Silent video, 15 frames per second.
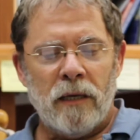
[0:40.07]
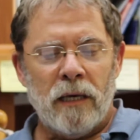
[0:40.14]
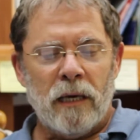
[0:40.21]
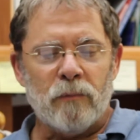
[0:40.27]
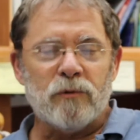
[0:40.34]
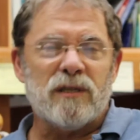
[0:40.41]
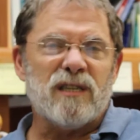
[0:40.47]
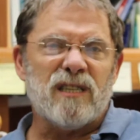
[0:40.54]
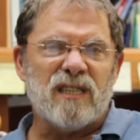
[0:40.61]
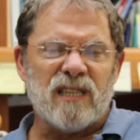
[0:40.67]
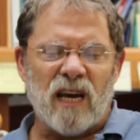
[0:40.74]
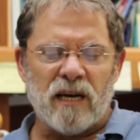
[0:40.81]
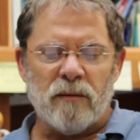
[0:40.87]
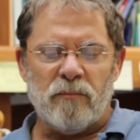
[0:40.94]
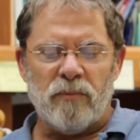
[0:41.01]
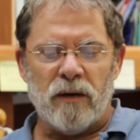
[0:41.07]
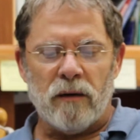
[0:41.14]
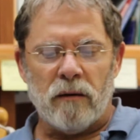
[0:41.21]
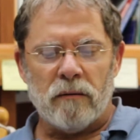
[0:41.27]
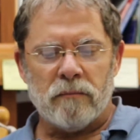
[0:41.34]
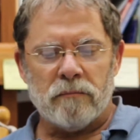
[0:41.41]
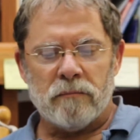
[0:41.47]
It was his second
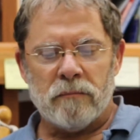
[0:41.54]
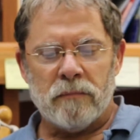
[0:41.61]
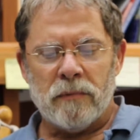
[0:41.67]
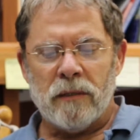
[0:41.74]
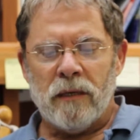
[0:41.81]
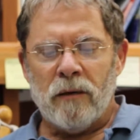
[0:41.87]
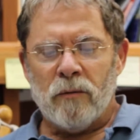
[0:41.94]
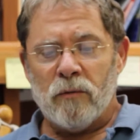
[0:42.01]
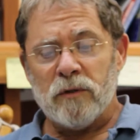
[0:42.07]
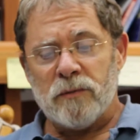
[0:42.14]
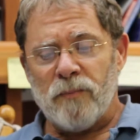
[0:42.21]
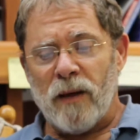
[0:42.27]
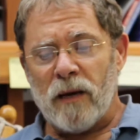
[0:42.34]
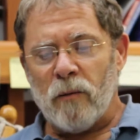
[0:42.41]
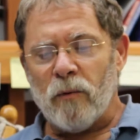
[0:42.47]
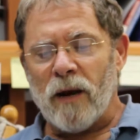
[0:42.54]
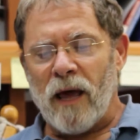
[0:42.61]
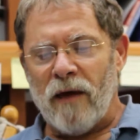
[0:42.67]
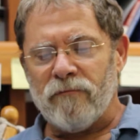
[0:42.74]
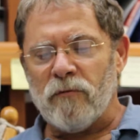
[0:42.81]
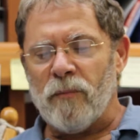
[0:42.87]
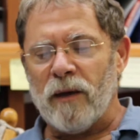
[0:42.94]
beer, which meant it would
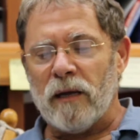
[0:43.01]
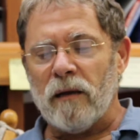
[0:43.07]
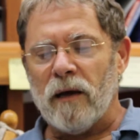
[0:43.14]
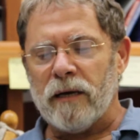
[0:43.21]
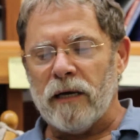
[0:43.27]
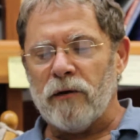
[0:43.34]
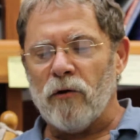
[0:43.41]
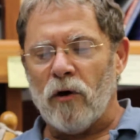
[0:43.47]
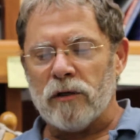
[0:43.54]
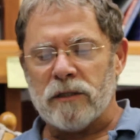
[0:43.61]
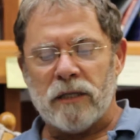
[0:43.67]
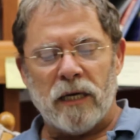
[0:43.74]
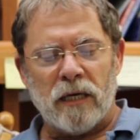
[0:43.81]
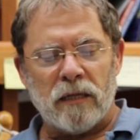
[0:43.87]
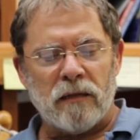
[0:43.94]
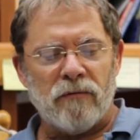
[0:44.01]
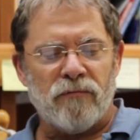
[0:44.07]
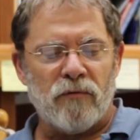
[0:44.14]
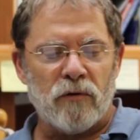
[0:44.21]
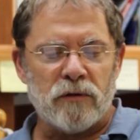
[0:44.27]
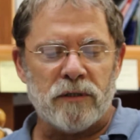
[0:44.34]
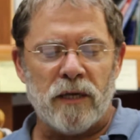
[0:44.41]
have to be a lucky toss to hit the
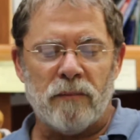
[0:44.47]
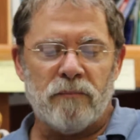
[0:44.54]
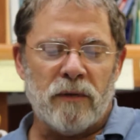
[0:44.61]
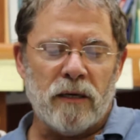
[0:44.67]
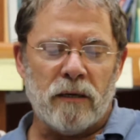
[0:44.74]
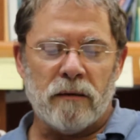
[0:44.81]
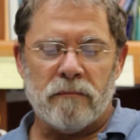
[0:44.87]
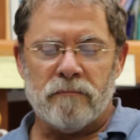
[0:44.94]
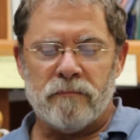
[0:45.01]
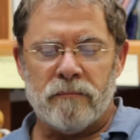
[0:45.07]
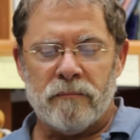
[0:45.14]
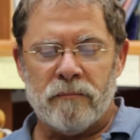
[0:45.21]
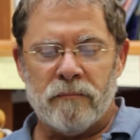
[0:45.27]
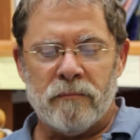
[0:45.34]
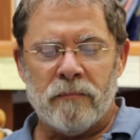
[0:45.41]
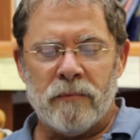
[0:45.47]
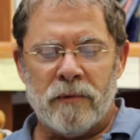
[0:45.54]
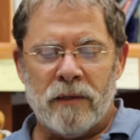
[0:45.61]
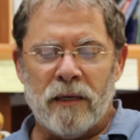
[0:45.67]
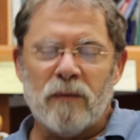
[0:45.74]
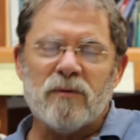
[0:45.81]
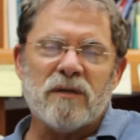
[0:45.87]
first empty.
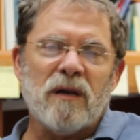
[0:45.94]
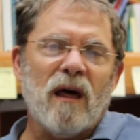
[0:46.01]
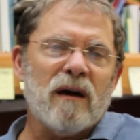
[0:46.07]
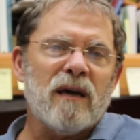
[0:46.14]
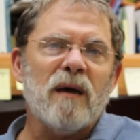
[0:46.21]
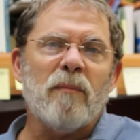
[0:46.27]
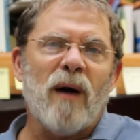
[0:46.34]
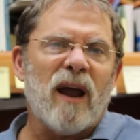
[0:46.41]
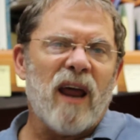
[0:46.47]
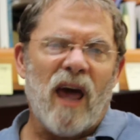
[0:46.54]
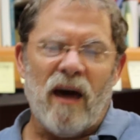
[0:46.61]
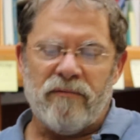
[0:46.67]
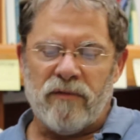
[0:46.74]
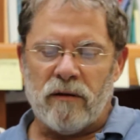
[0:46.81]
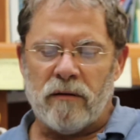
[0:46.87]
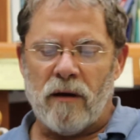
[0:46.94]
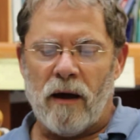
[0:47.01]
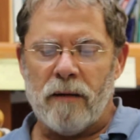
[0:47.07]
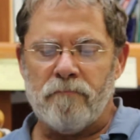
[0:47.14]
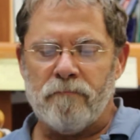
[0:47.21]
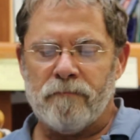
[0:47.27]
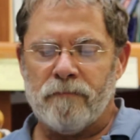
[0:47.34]
It was lucky about half the
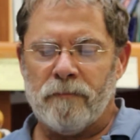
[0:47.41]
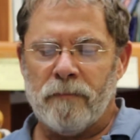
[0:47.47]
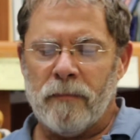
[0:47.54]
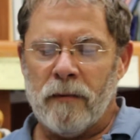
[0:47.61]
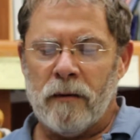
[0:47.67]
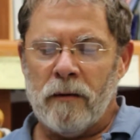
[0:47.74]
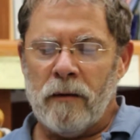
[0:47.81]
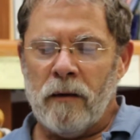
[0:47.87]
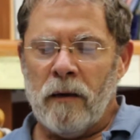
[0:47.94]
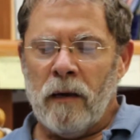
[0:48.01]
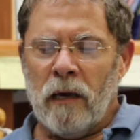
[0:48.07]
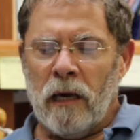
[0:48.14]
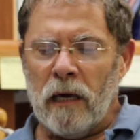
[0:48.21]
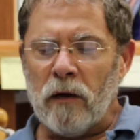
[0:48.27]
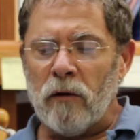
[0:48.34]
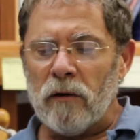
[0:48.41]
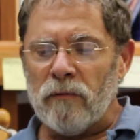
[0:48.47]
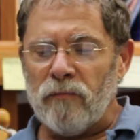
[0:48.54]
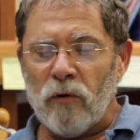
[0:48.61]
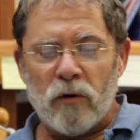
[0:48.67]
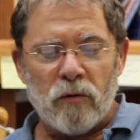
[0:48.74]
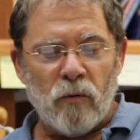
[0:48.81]
time. He could
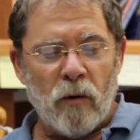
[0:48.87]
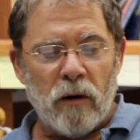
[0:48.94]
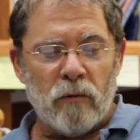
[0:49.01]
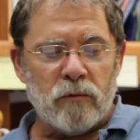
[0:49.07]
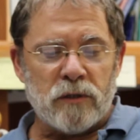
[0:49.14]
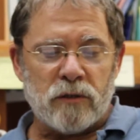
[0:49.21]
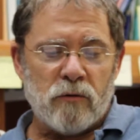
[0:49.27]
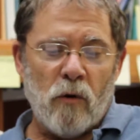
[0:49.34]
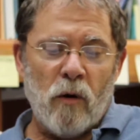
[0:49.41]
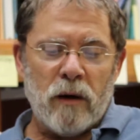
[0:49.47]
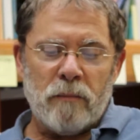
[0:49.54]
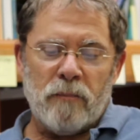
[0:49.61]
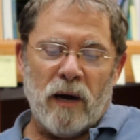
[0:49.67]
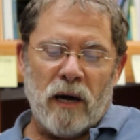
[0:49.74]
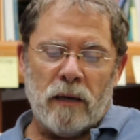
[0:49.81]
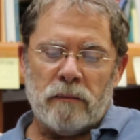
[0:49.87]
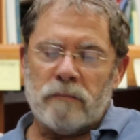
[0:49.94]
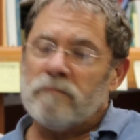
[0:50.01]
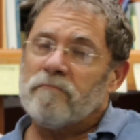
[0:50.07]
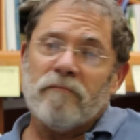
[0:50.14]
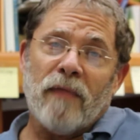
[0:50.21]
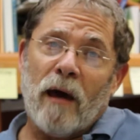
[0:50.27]
have looked where he was throwing, but
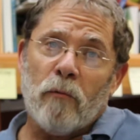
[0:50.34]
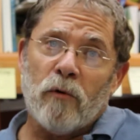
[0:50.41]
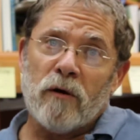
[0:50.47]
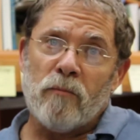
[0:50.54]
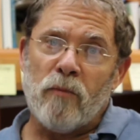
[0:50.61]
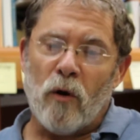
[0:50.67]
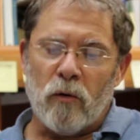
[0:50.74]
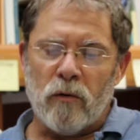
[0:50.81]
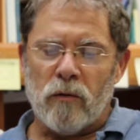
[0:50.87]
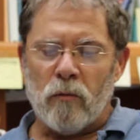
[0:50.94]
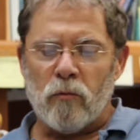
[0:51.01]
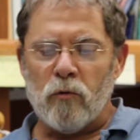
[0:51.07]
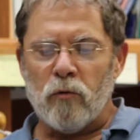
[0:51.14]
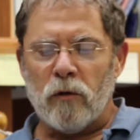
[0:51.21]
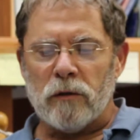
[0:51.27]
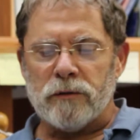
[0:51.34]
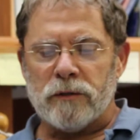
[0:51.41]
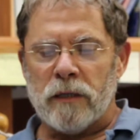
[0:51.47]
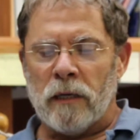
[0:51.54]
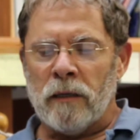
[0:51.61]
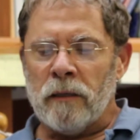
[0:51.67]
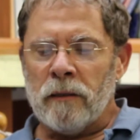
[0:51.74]
that would have broken the rules.
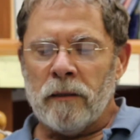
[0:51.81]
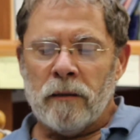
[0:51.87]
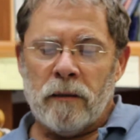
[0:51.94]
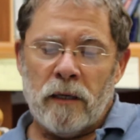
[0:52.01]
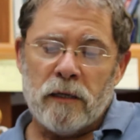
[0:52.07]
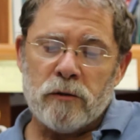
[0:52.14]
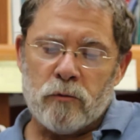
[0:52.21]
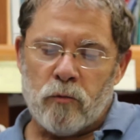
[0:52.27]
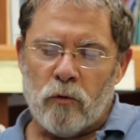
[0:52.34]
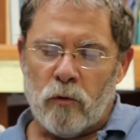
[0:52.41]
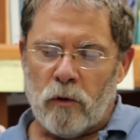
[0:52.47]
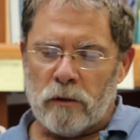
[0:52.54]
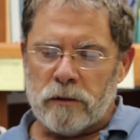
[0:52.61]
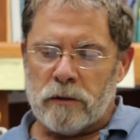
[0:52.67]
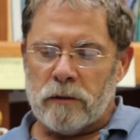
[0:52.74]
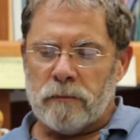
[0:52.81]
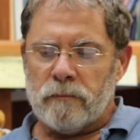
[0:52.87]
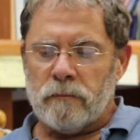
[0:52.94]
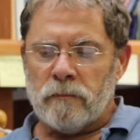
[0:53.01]
His rules.